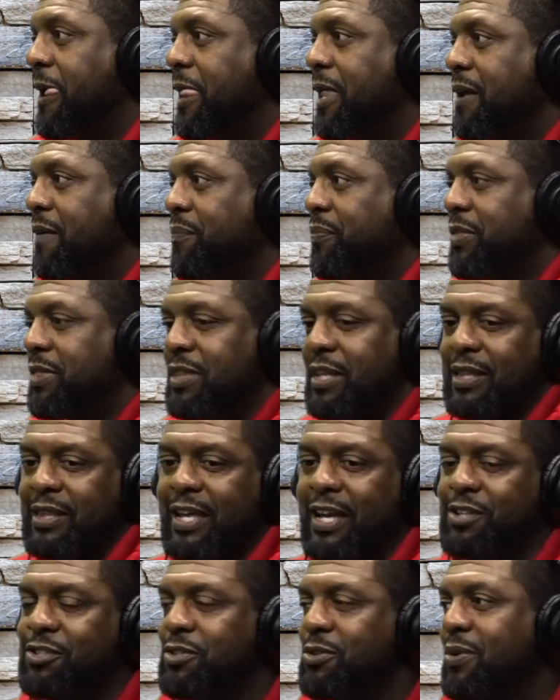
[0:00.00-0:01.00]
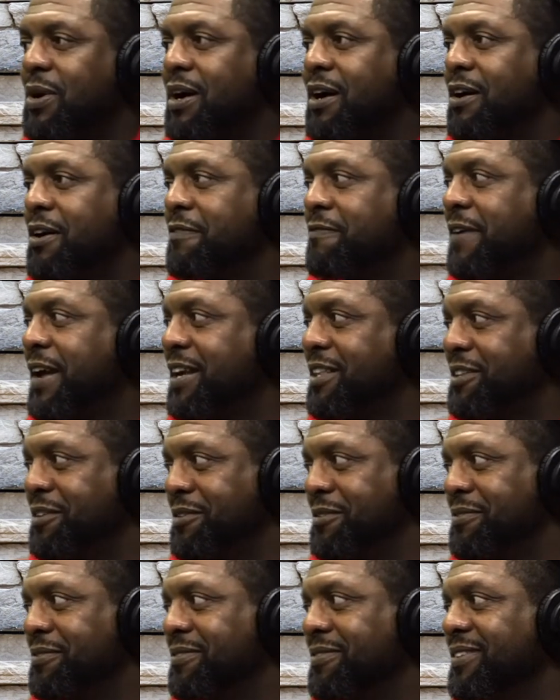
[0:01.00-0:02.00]
the less you are
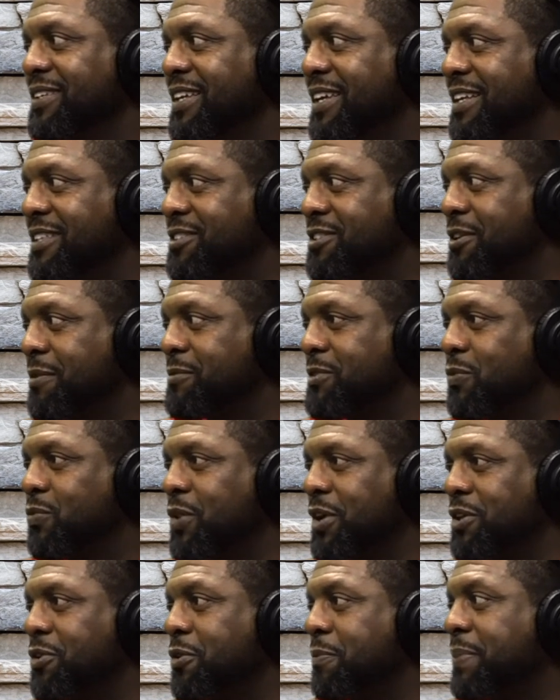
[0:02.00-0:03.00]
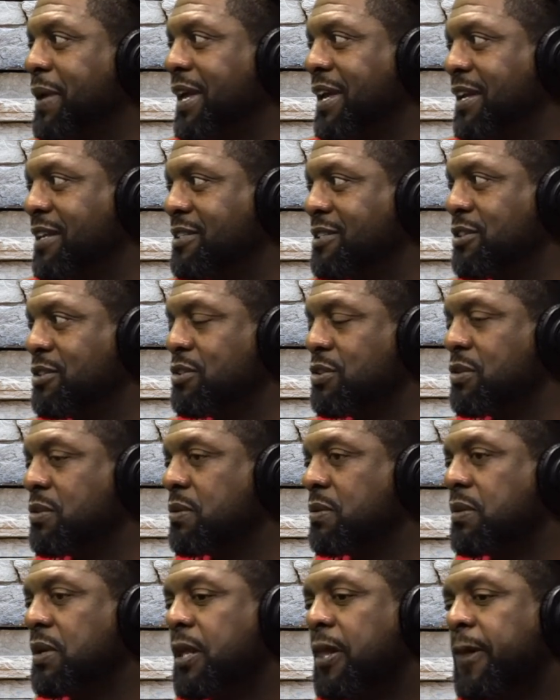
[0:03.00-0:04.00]
effective in terms of what you're paid to
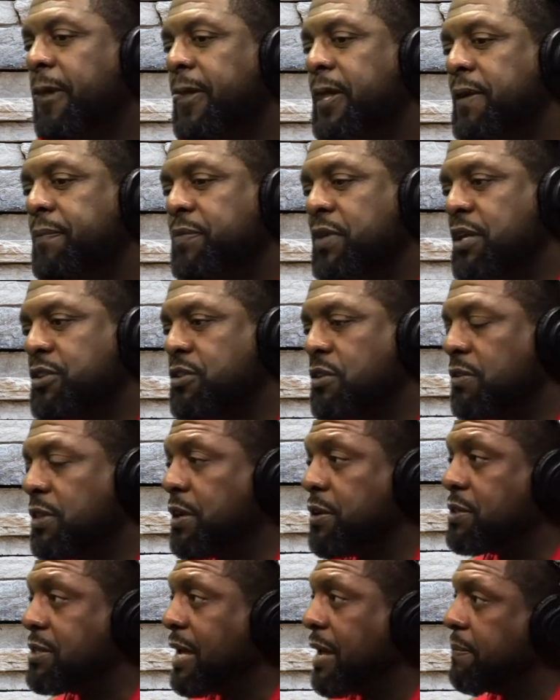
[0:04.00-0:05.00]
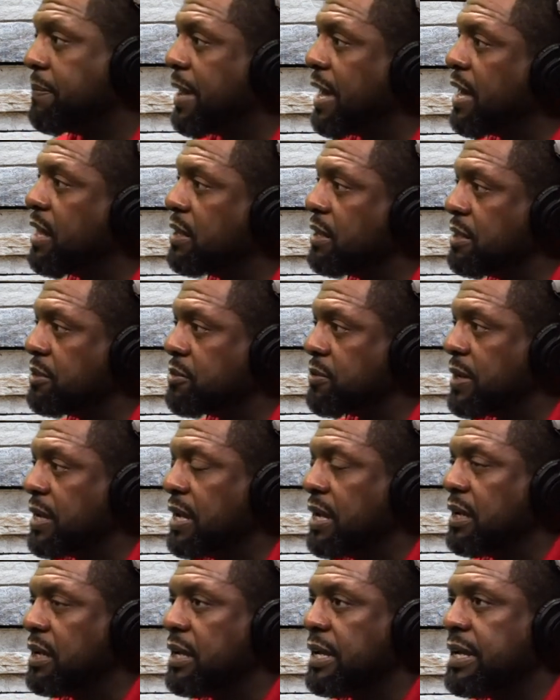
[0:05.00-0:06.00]
do. Right. And so there's that balance,
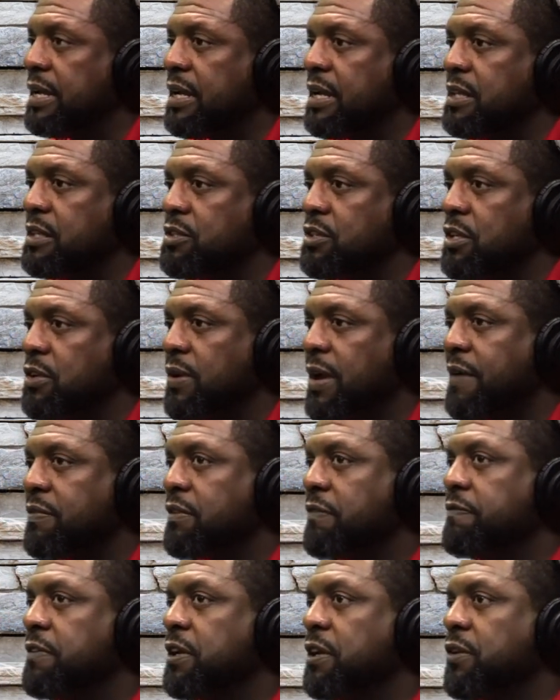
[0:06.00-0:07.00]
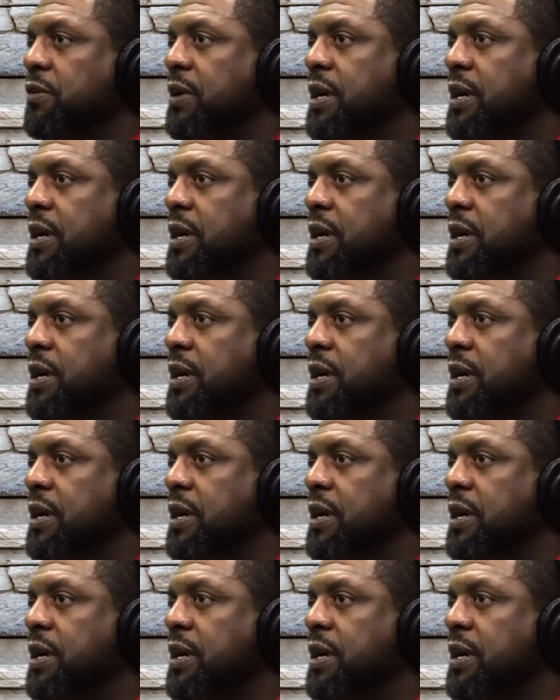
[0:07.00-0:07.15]
right? And so you have to figure